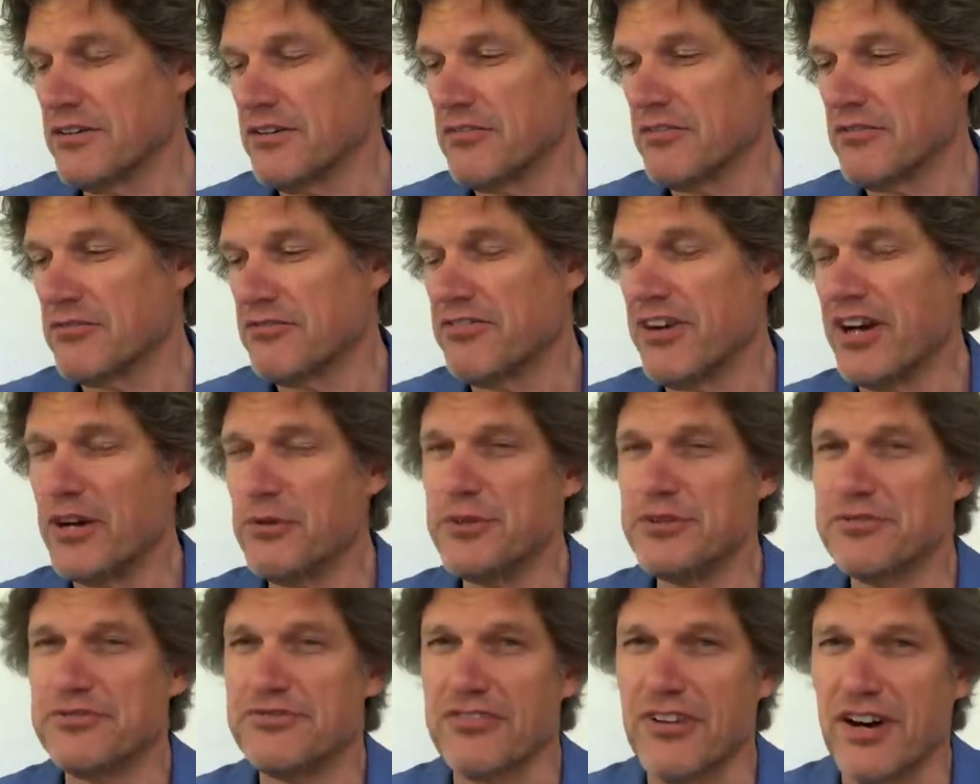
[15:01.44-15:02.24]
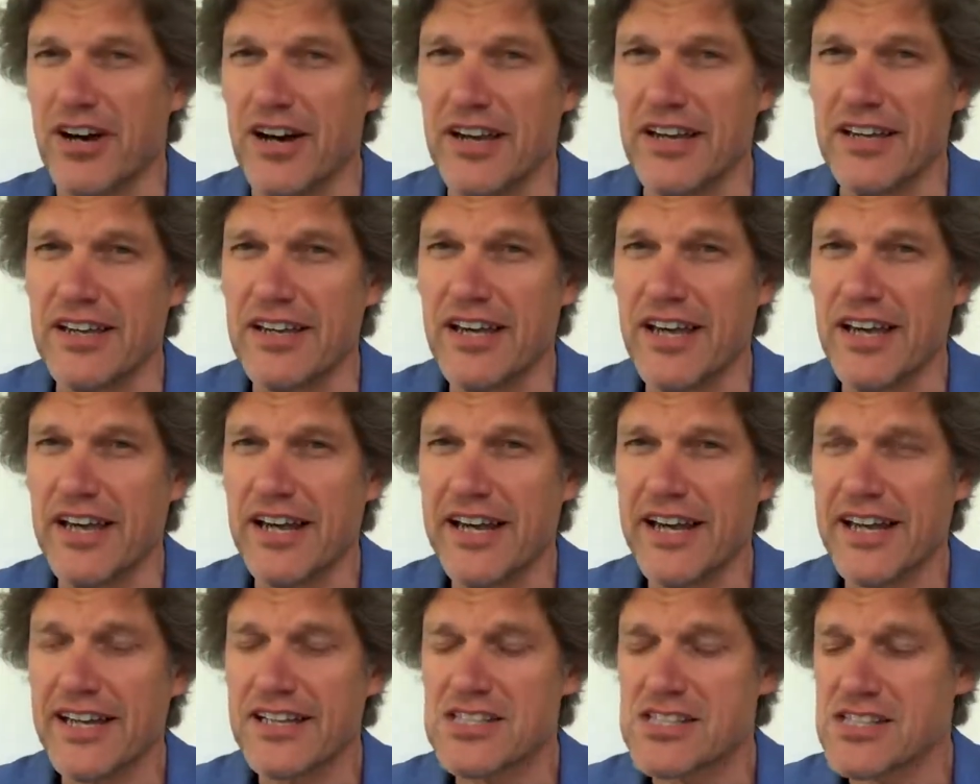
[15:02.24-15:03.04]
verify
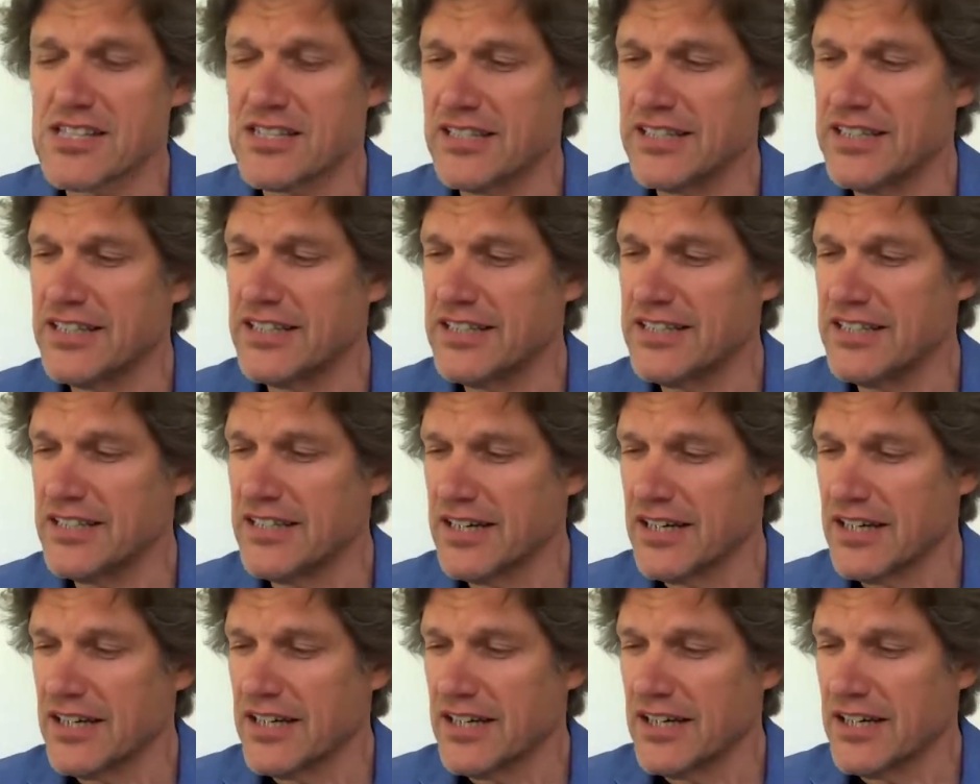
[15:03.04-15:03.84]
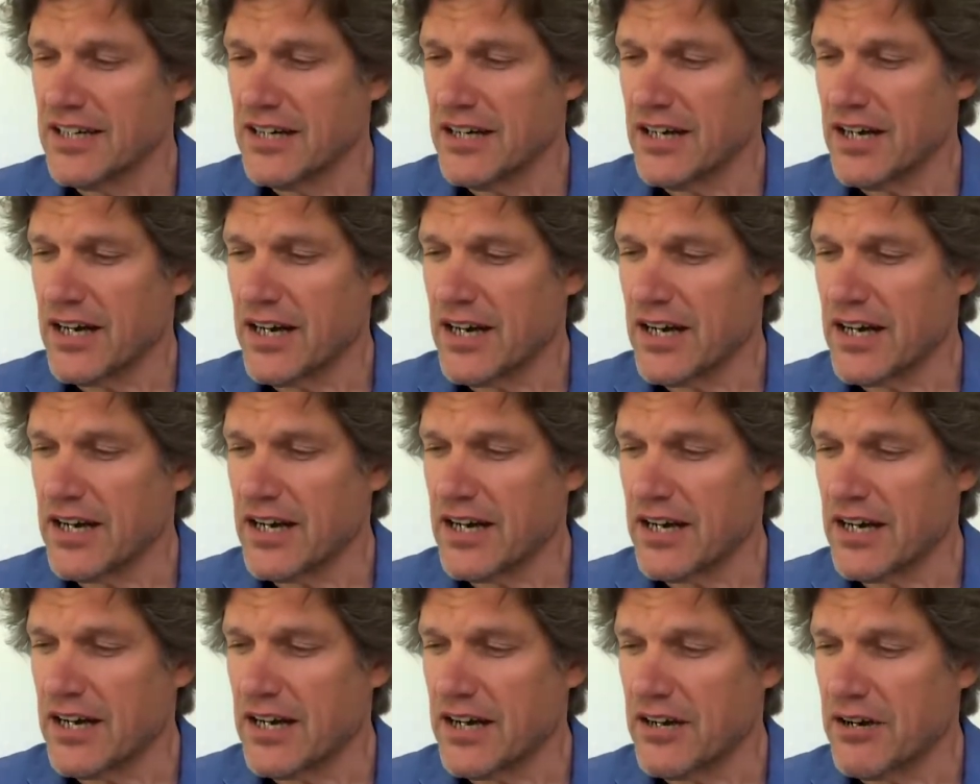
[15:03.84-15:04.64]
and actually
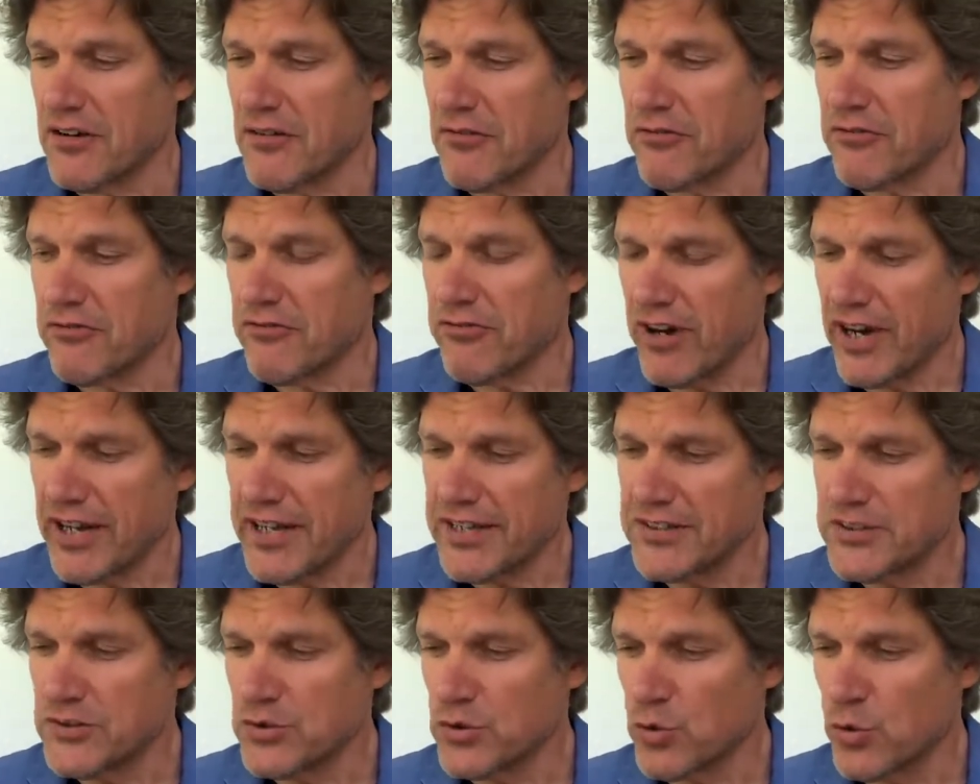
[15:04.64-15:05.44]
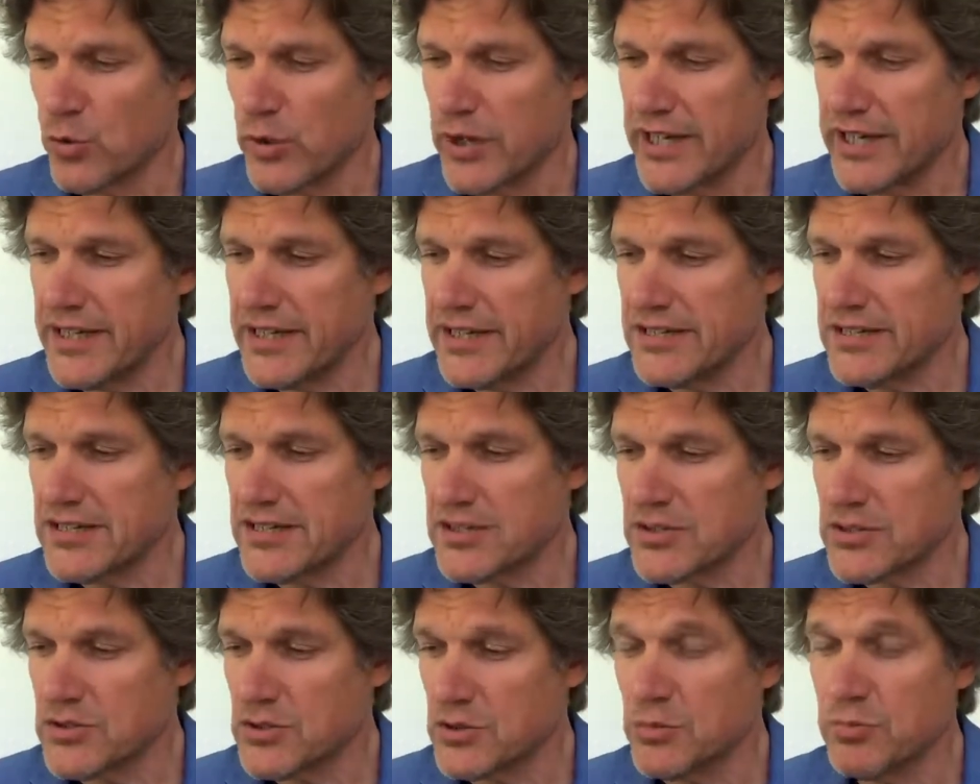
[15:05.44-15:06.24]
find
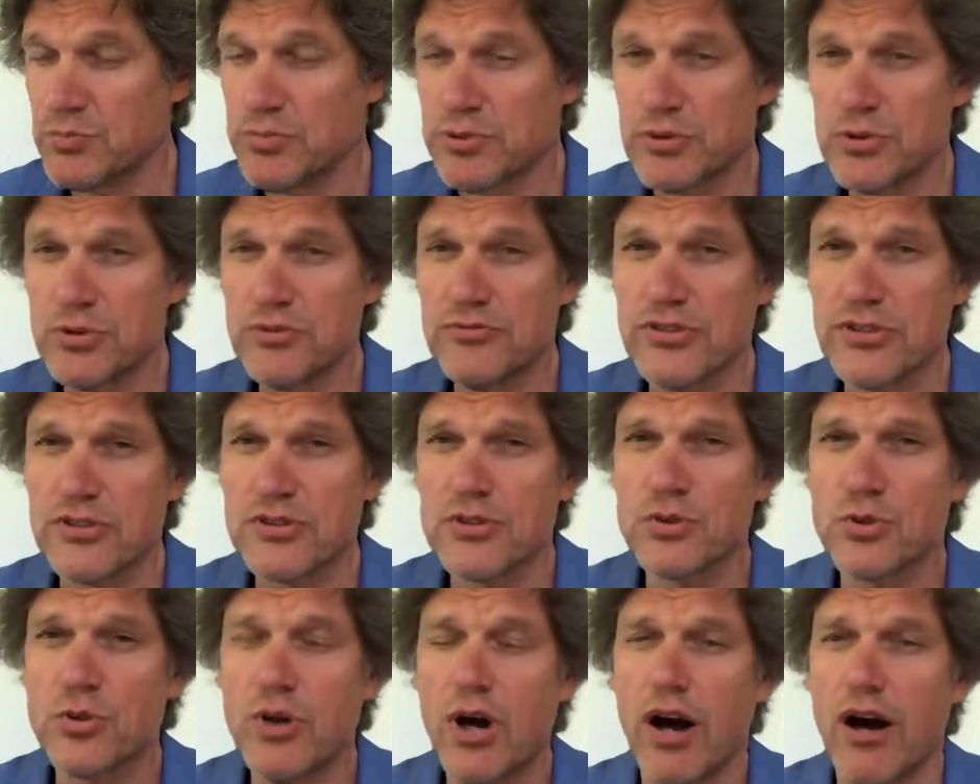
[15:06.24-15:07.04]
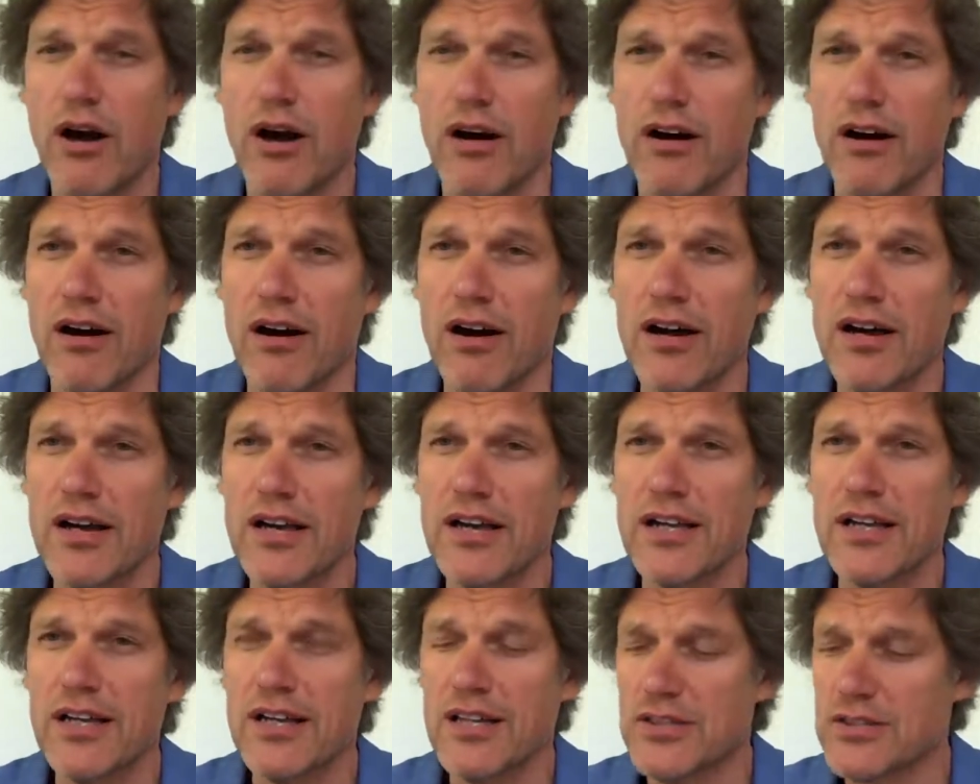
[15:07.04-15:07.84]
ways to prove us wrong.
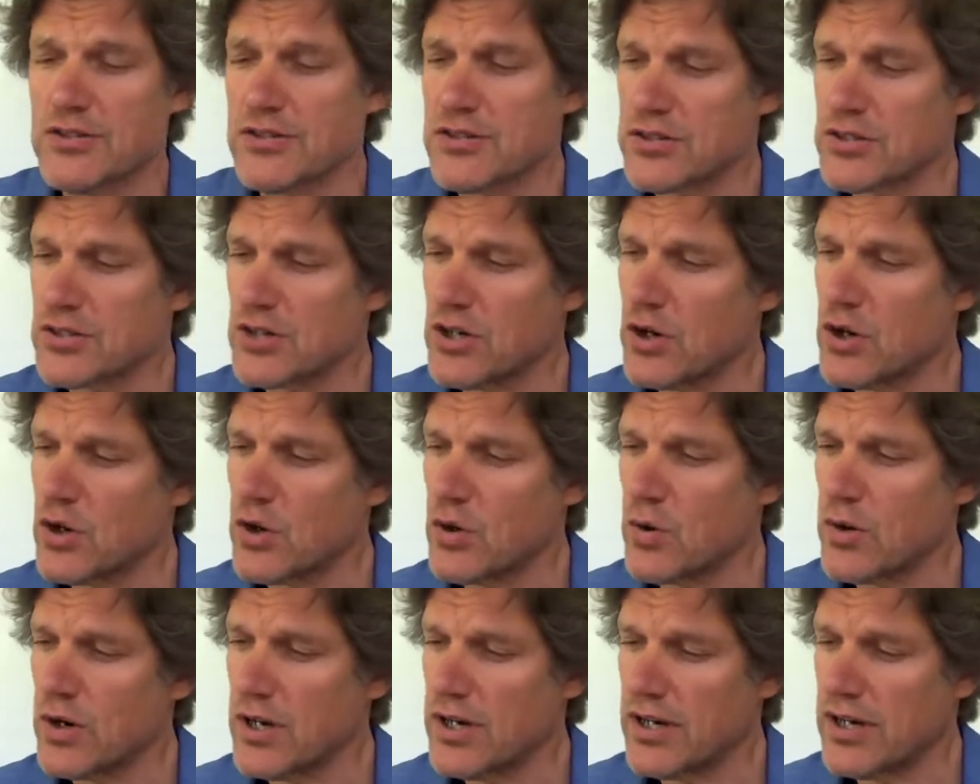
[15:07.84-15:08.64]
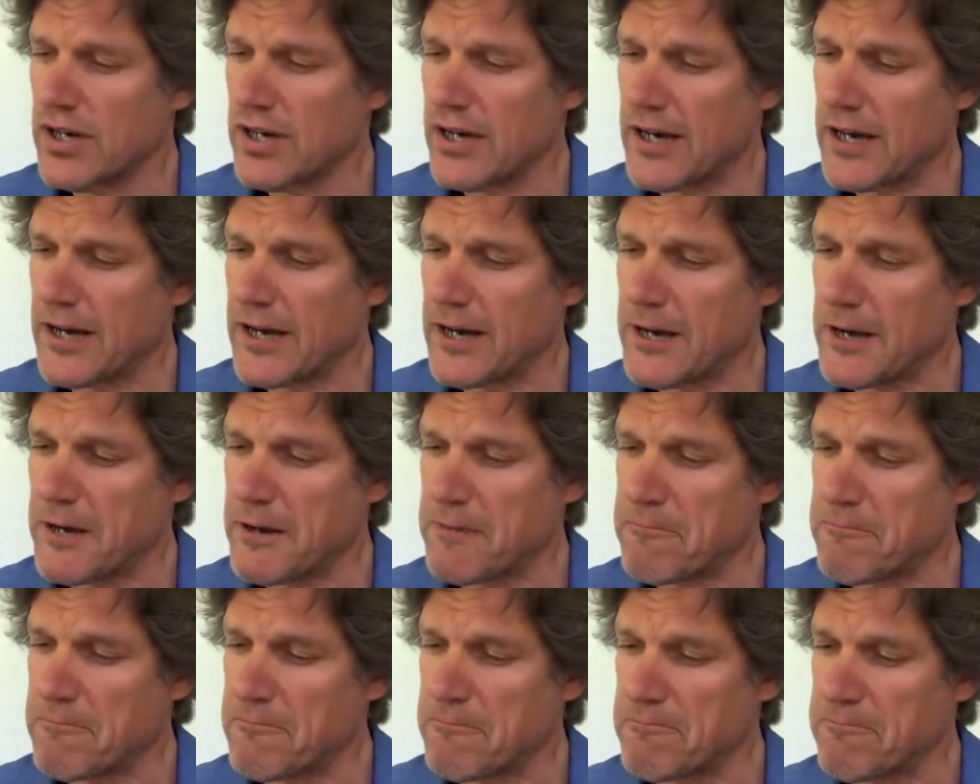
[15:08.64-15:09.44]
So,
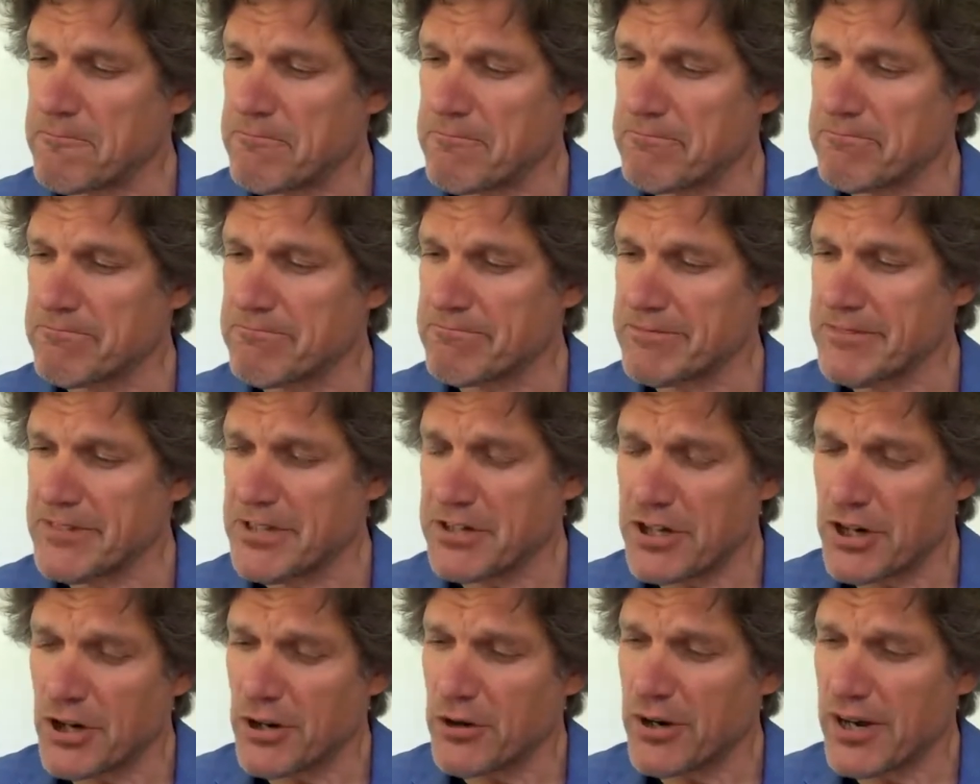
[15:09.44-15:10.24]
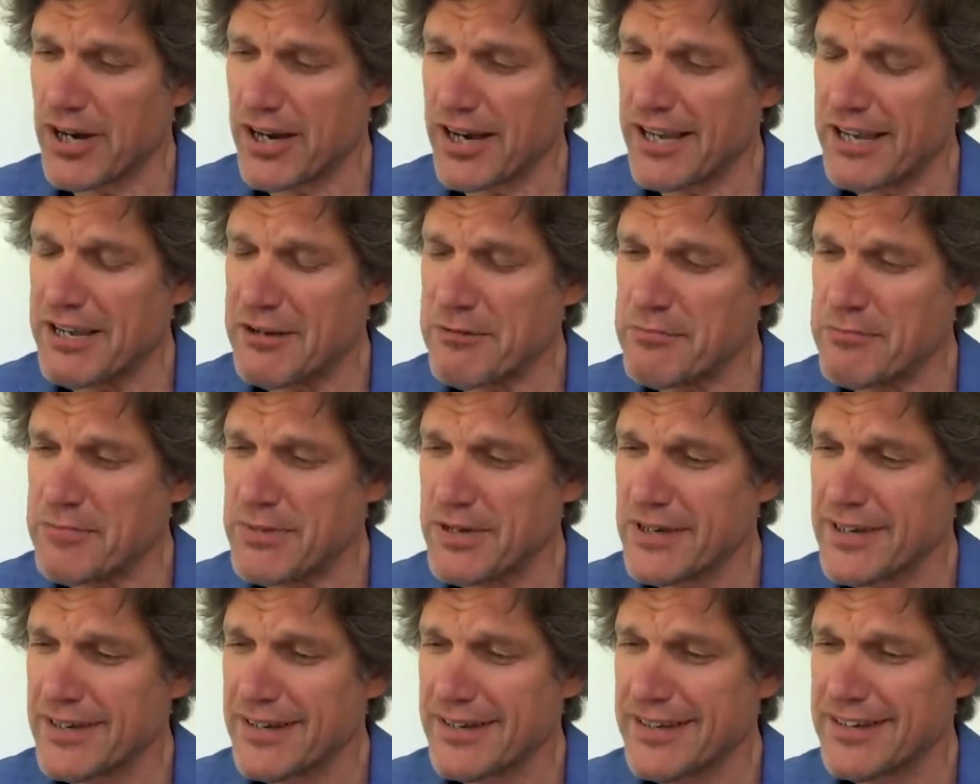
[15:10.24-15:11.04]
you know,
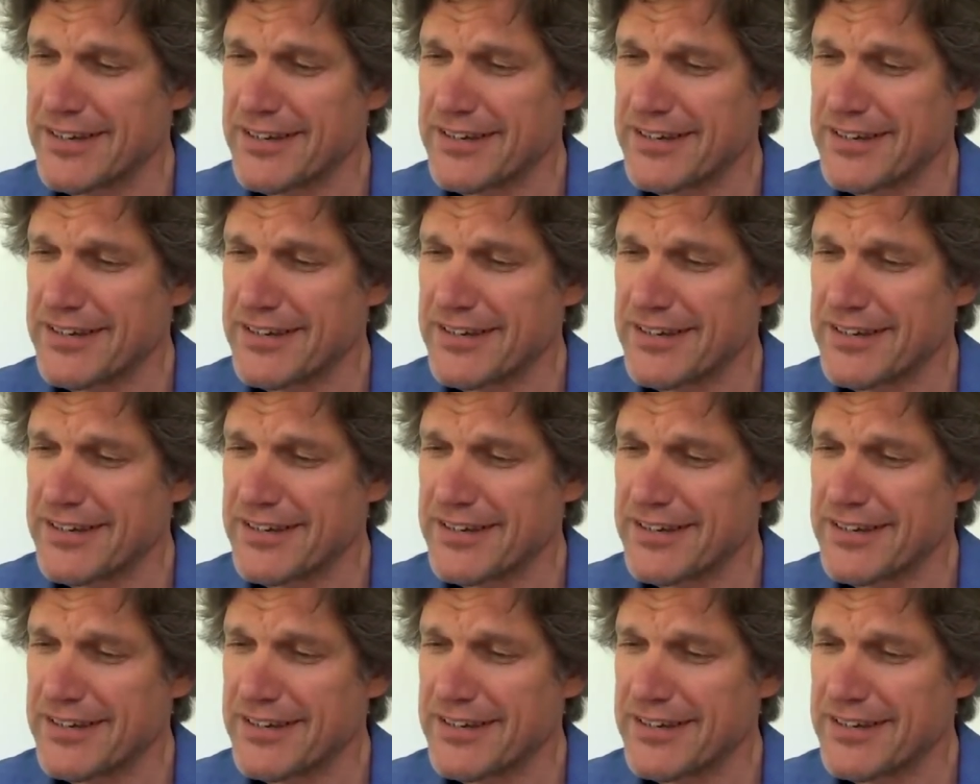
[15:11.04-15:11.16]
I'm